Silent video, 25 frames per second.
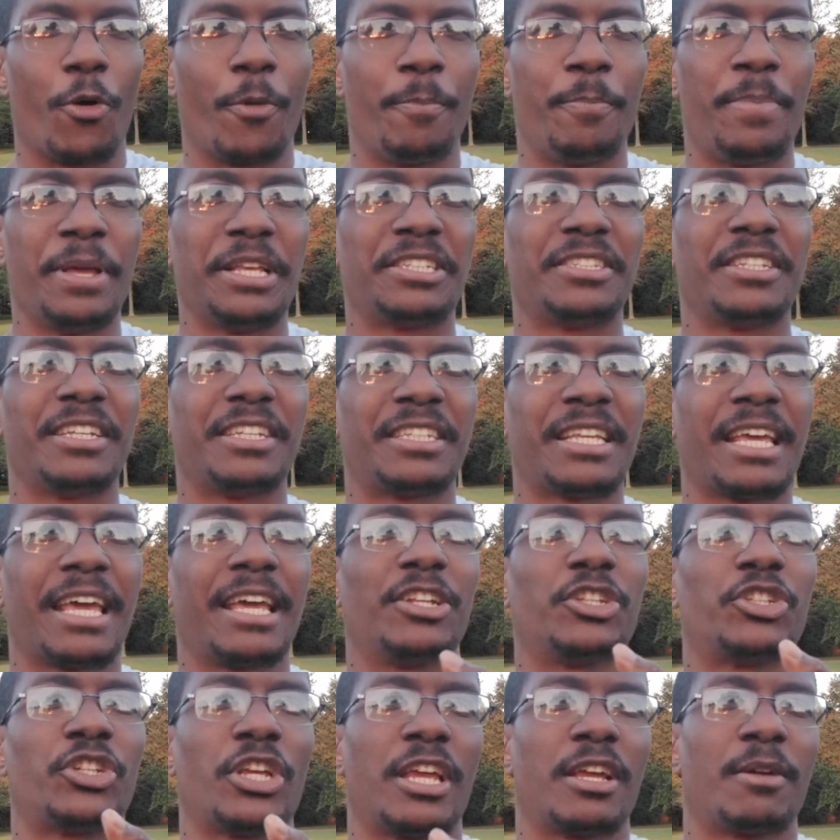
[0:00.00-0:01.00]
business
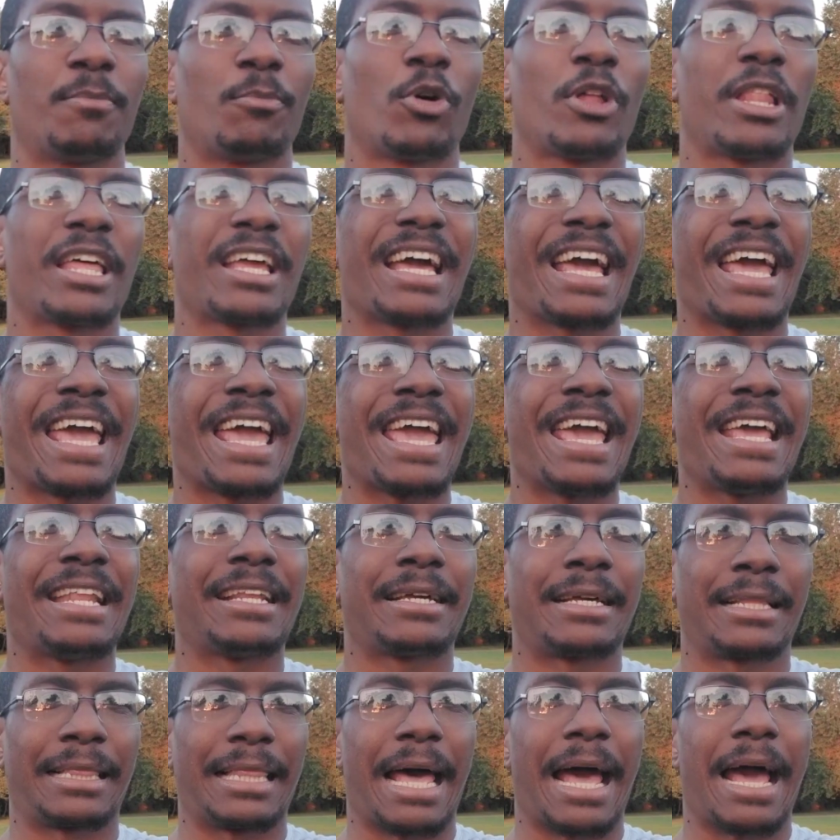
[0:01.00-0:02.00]
handshake, more like a hand
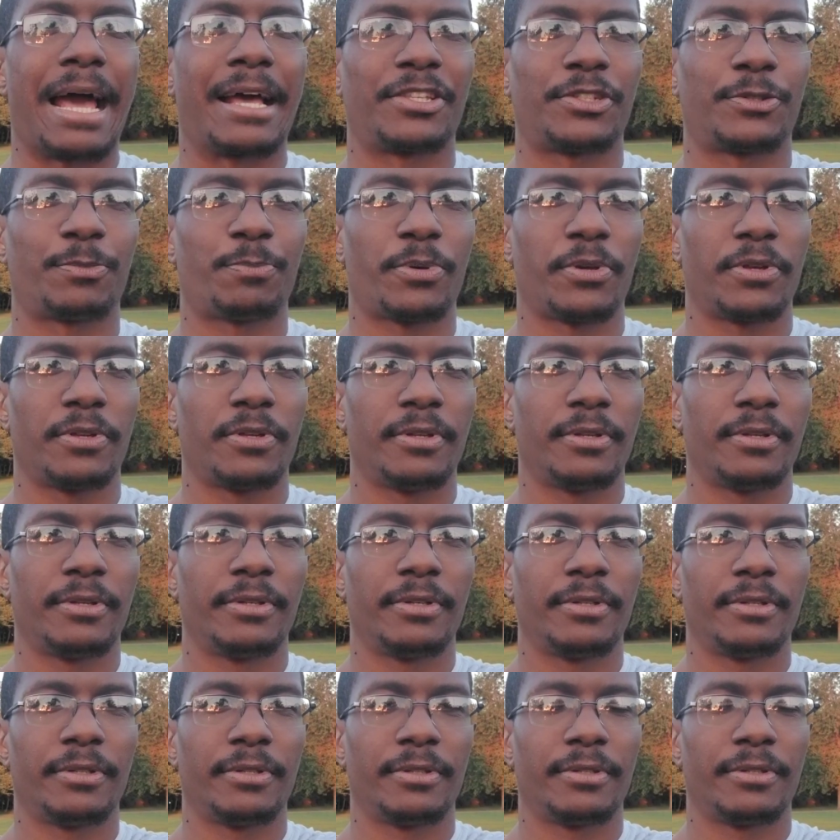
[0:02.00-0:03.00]
clasp,
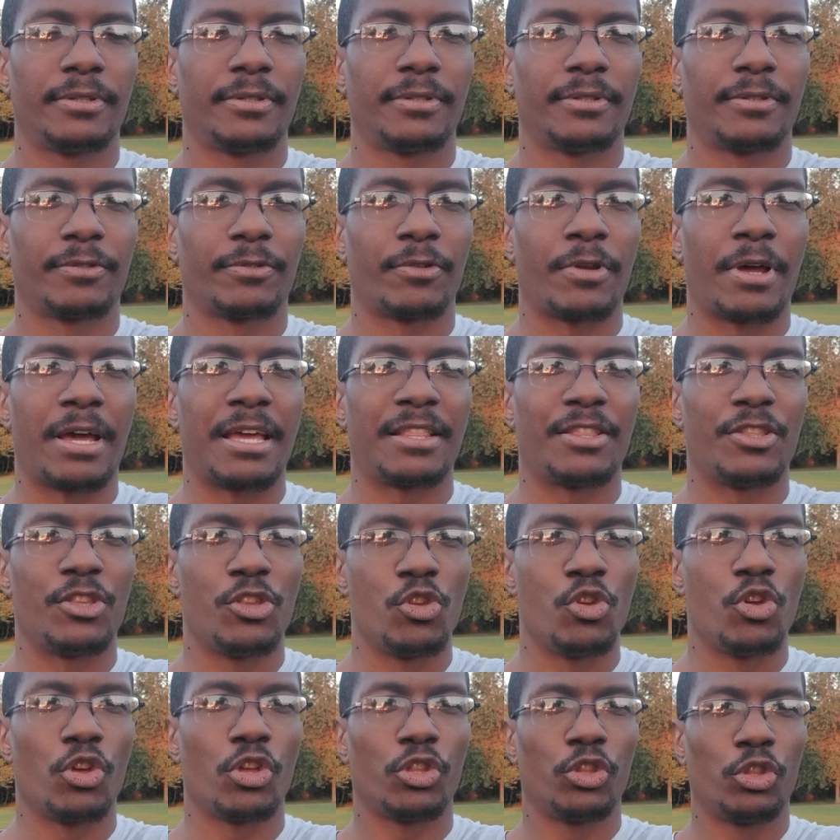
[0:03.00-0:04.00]
right?
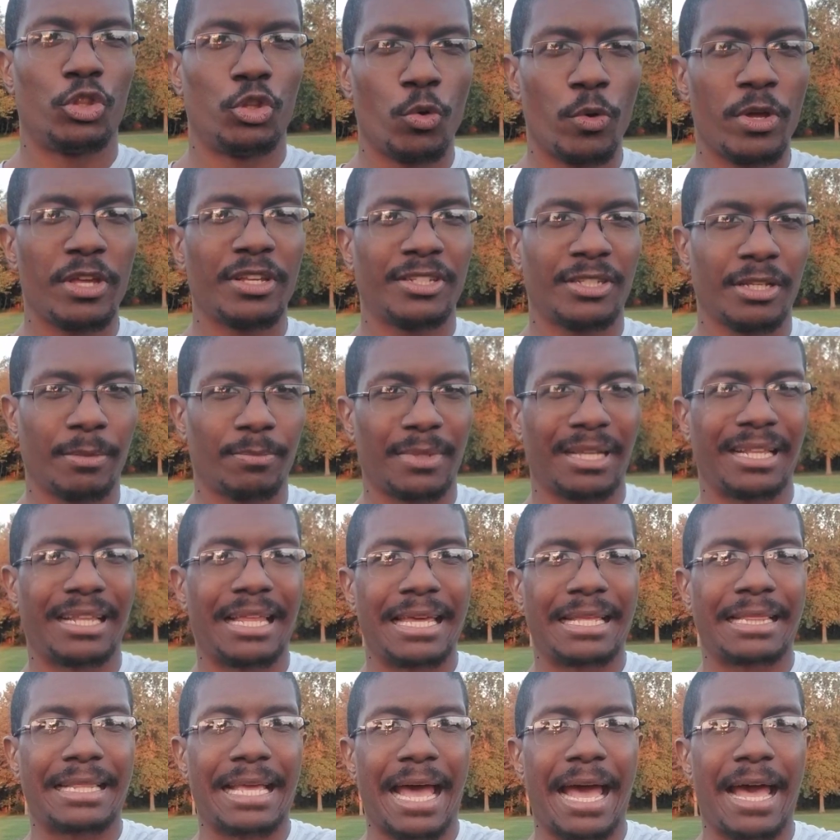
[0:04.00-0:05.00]
You're doing something
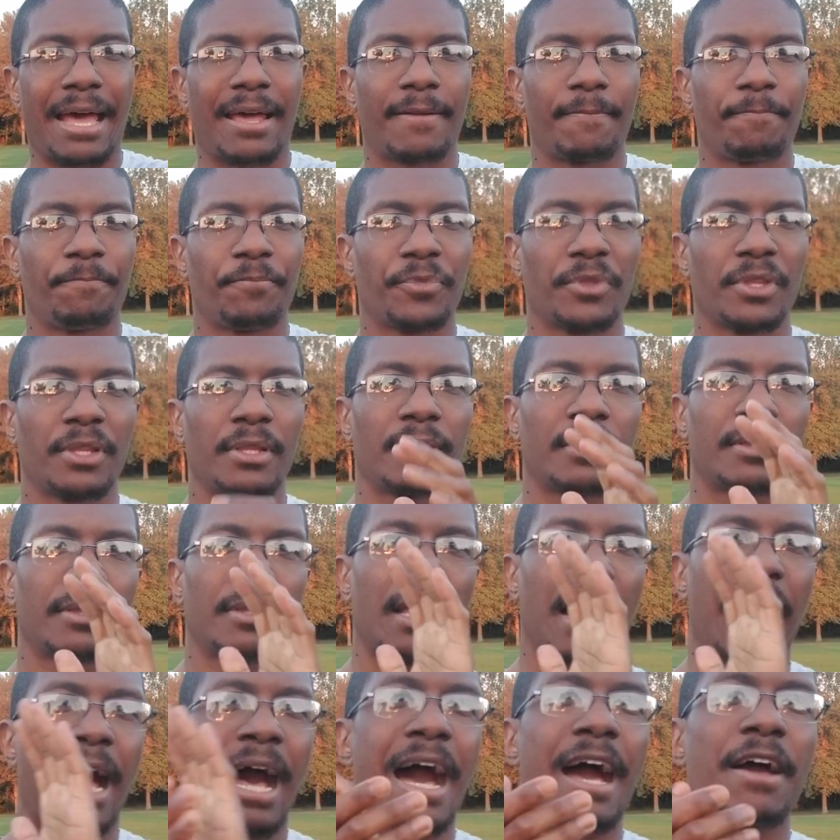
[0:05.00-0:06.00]
like that,
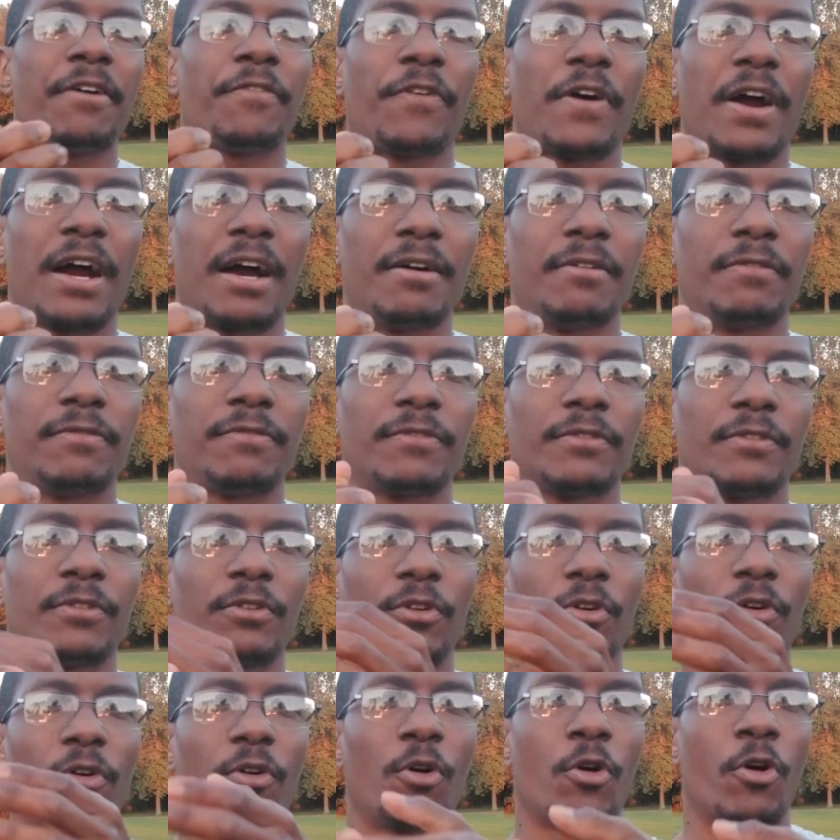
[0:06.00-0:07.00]
a high five
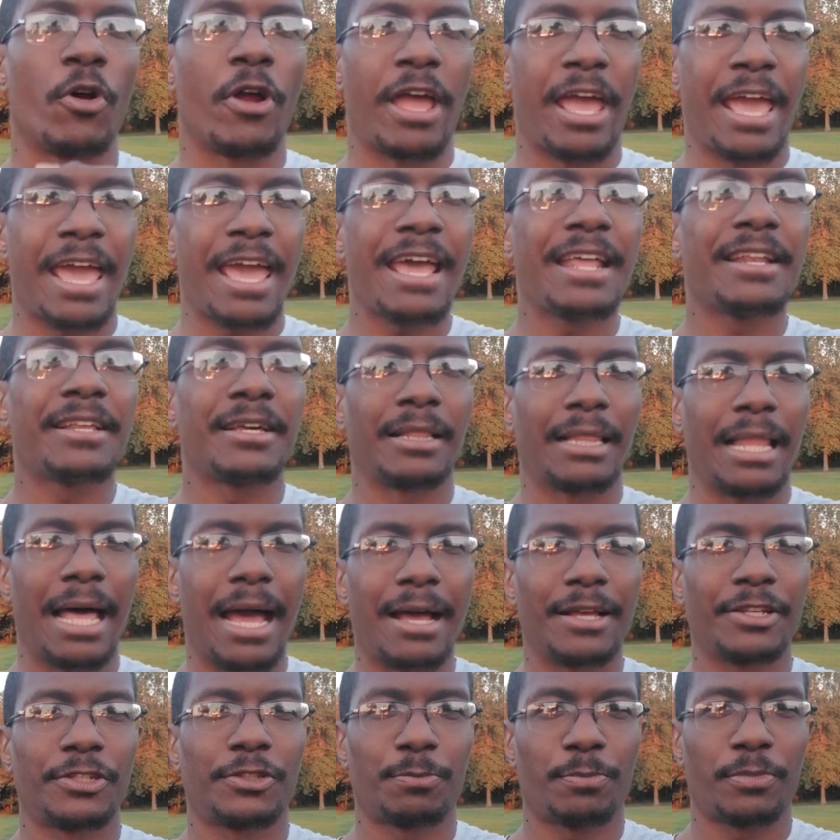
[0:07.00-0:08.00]
or a hand
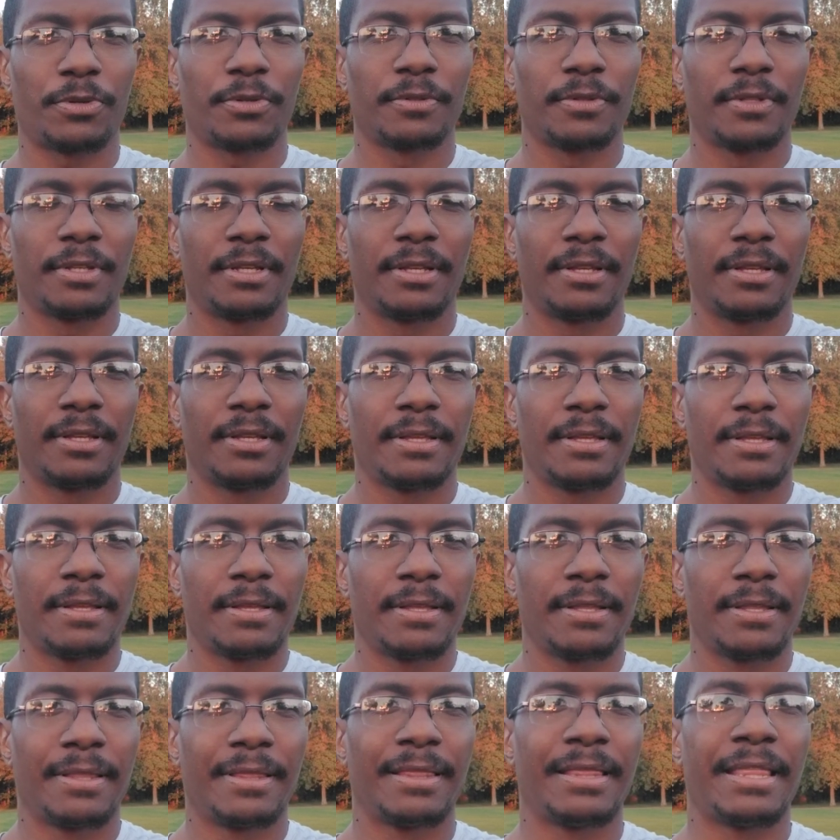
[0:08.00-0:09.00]
clasp,
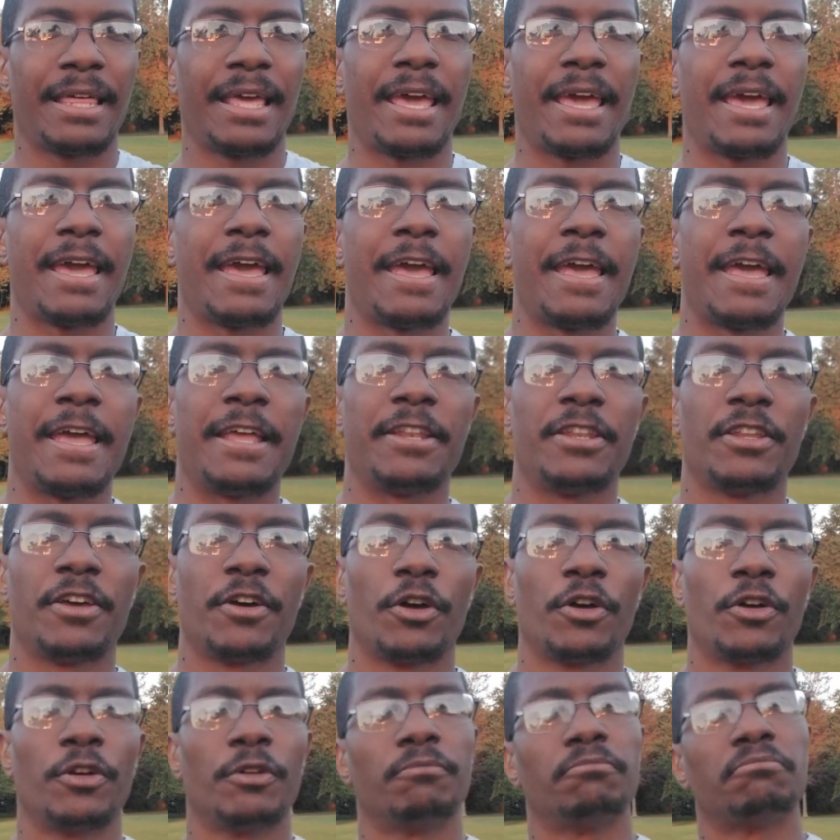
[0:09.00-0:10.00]
then
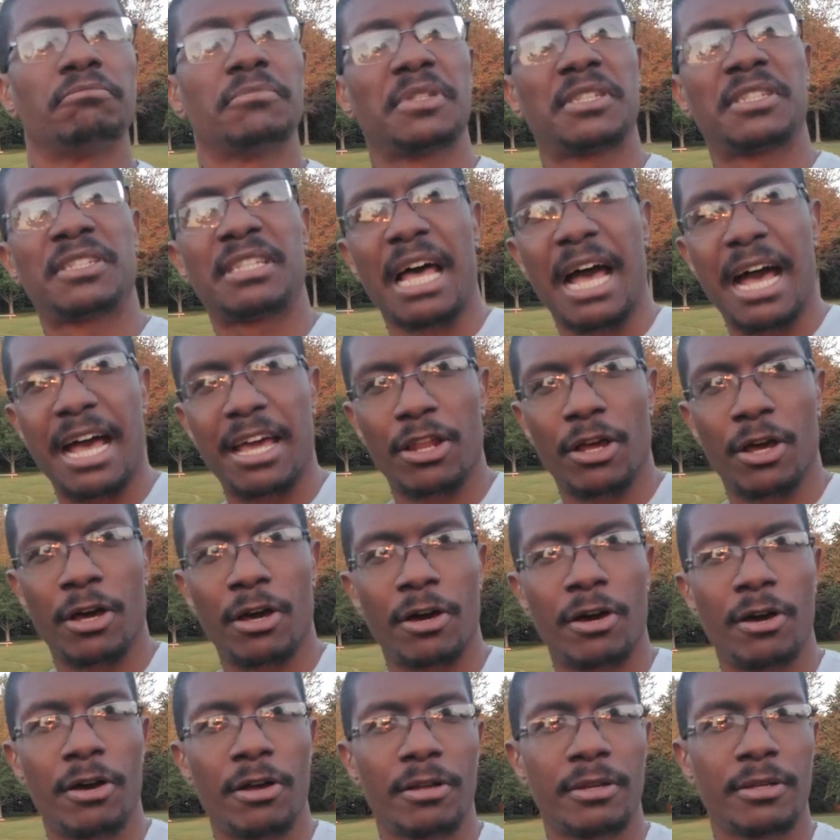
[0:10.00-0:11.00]
side
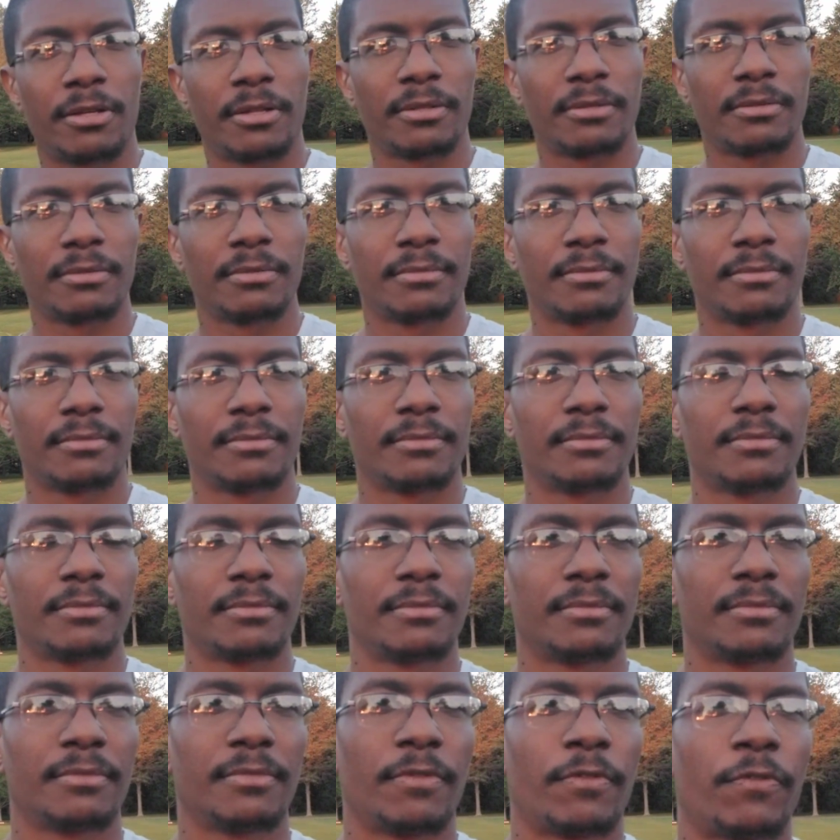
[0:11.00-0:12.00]
hug,
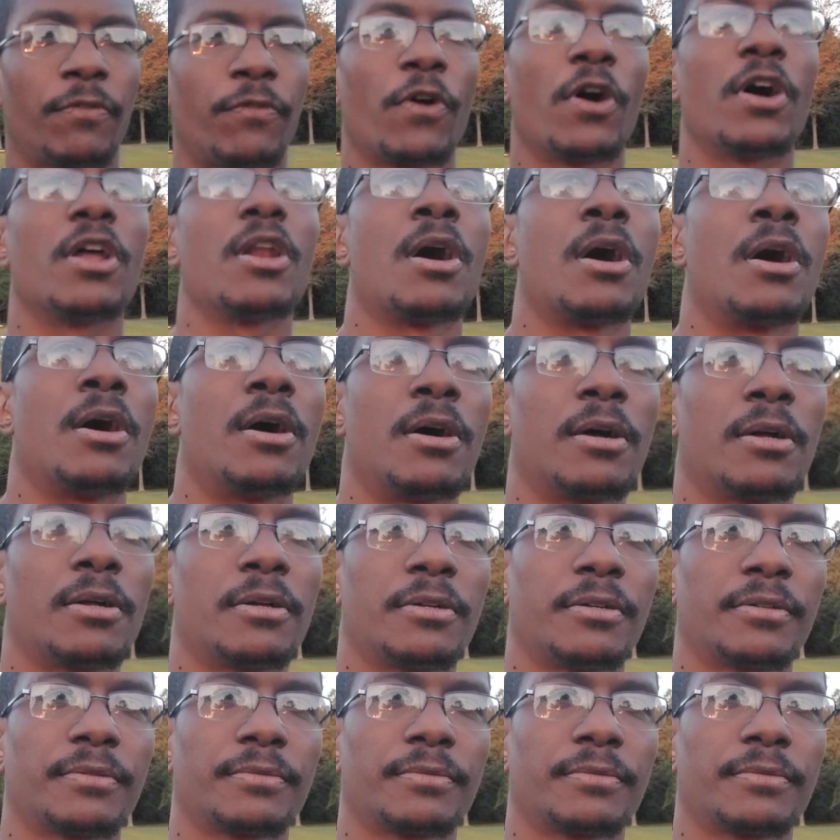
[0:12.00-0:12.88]
front hug,